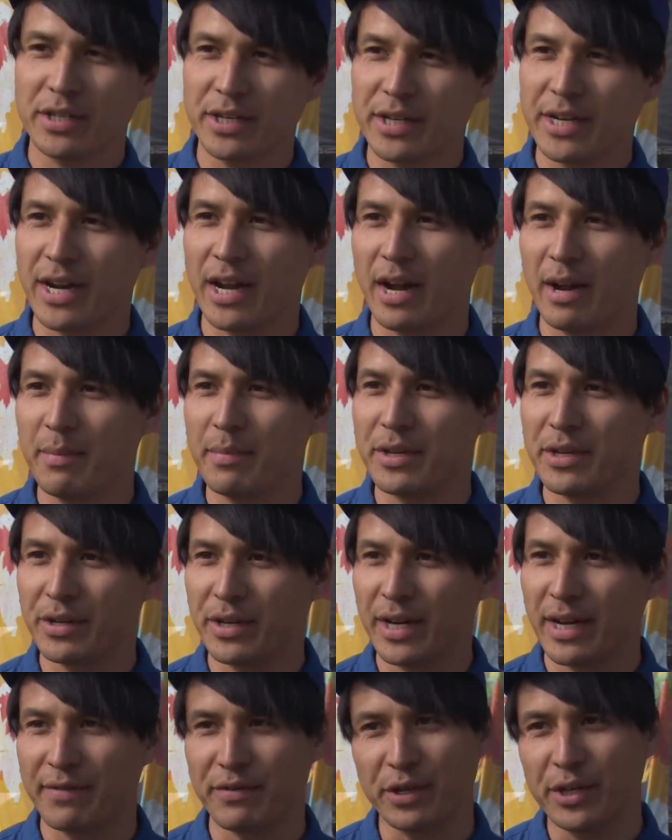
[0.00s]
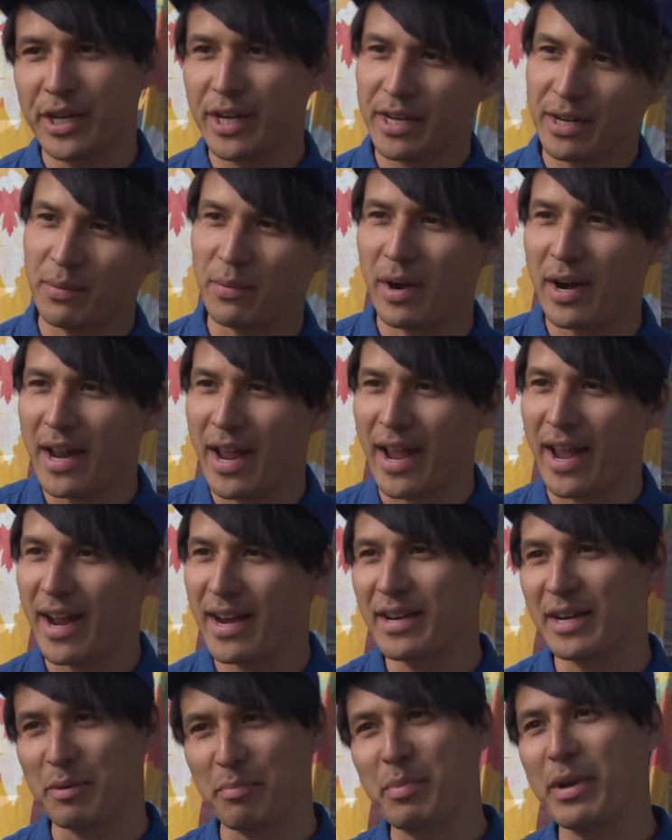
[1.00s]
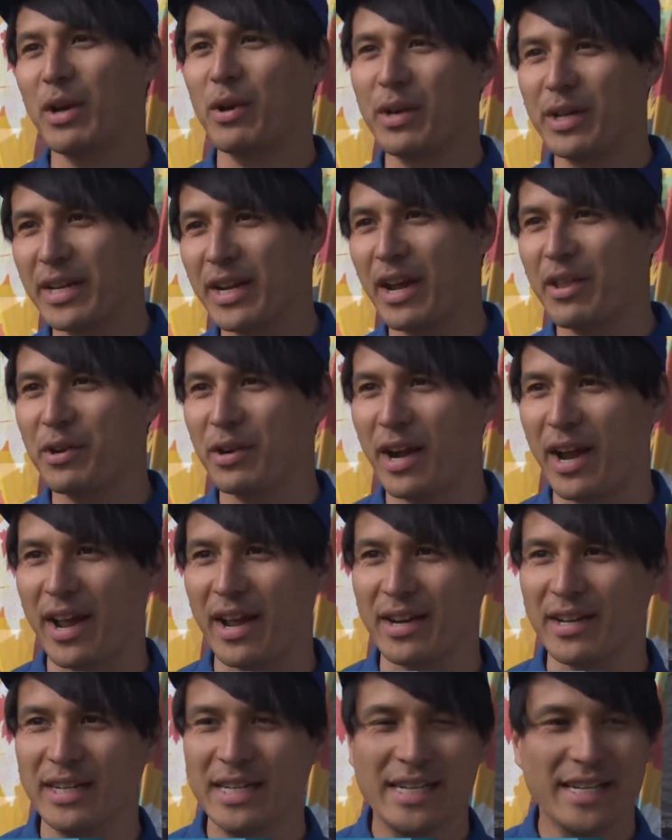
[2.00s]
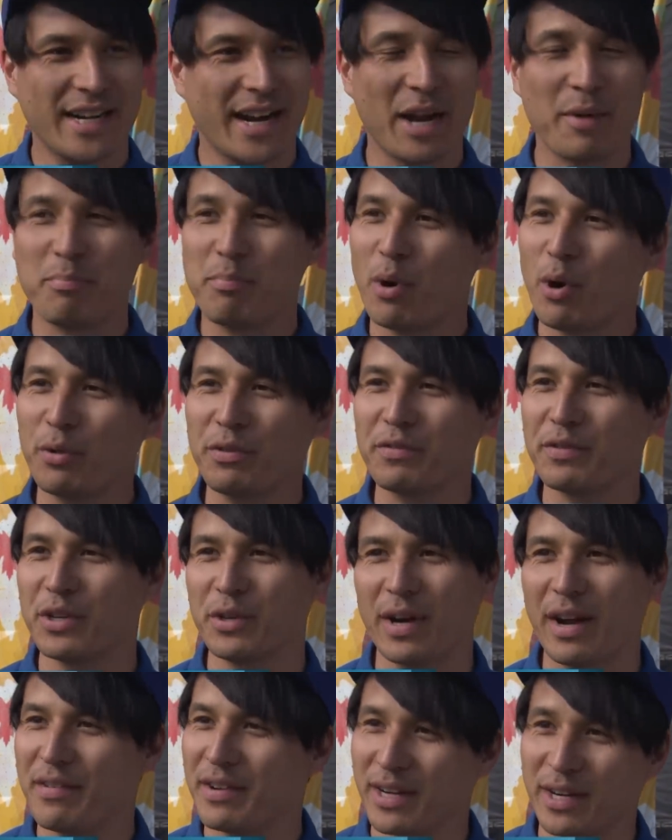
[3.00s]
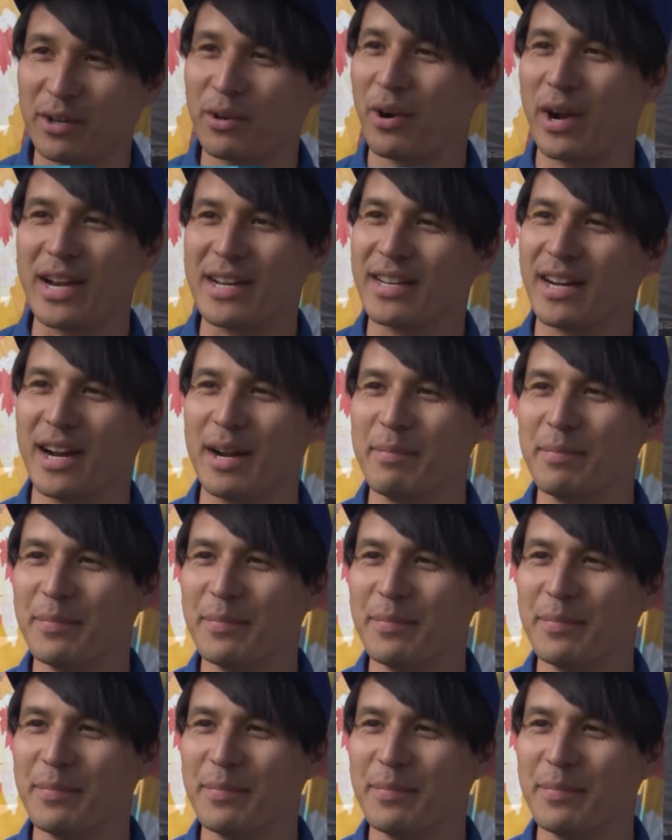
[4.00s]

could come and you could have your kid in one hand and a beer in the other hand, and both of you are having a great time.